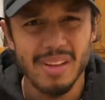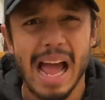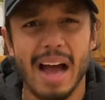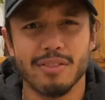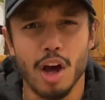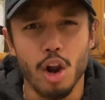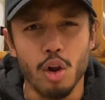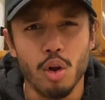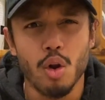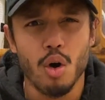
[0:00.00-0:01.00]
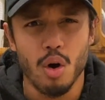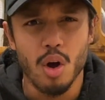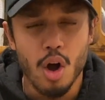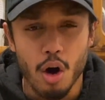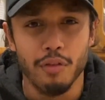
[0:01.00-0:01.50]
have a lot
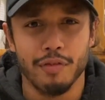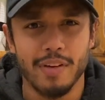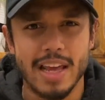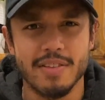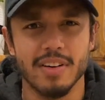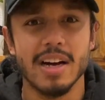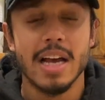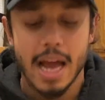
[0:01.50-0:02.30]
of flavor.